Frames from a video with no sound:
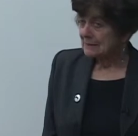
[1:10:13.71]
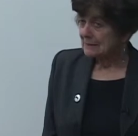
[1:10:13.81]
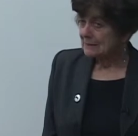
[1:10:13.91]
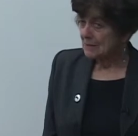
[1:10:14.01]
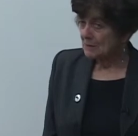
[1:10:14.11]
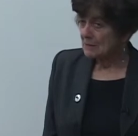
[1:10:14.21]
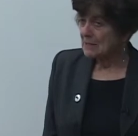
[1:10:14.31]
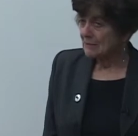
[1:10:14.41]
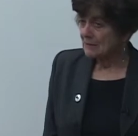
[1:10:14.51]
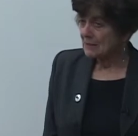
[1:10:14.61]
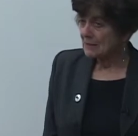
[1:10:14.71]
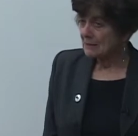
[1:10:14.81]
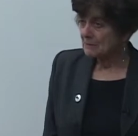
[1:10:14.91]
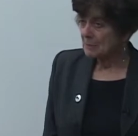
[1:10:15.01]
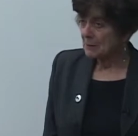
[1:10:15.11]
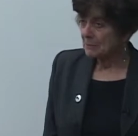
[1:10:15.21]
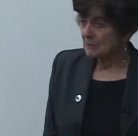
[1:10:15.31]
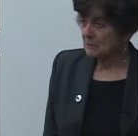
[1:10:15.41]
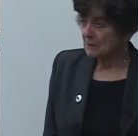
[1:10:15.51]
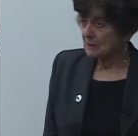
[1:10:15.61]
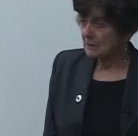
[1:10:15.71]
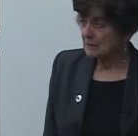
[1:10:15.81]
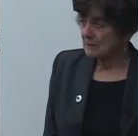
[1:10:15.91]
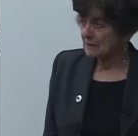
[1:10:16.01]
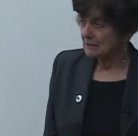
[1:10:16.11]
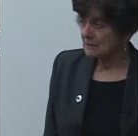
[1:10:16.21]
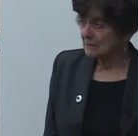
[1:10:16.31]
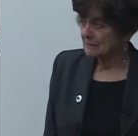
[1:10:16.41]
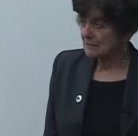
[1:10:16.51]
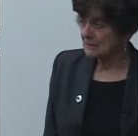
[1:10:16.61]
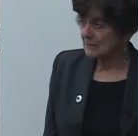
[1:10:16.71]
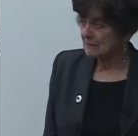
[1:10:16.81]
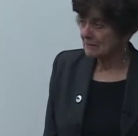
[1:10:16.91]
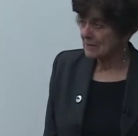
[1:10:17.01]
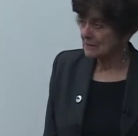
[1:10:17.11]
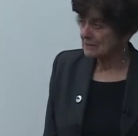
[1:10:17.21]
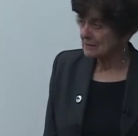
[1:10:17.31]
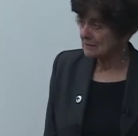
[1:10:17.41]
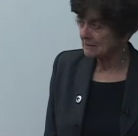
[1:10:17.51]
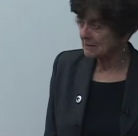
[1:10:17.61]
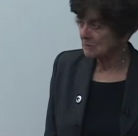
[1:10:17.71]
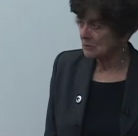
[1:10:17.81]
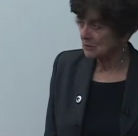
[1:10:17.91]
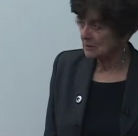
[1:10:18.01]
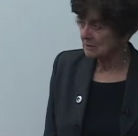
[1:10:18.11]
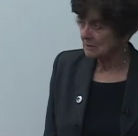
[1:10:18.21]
you know, even though people are working harder, they're also volunteering more.